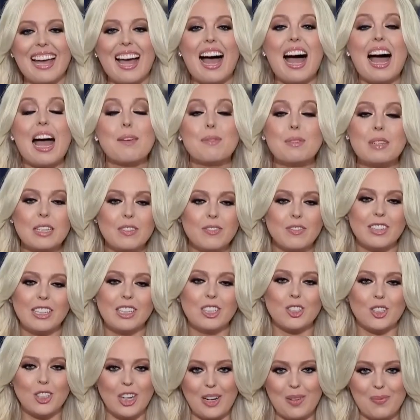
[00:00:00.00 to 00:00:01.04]
I'm Tiffany
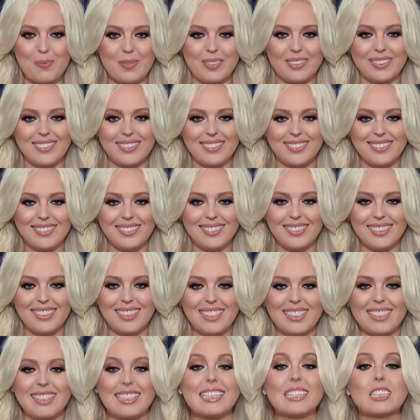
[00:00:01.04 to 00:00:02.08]
Trump.
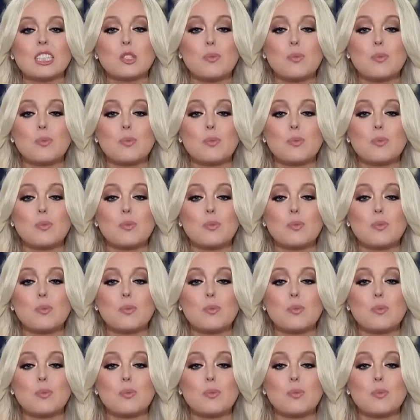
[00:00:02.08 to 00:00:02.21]
Since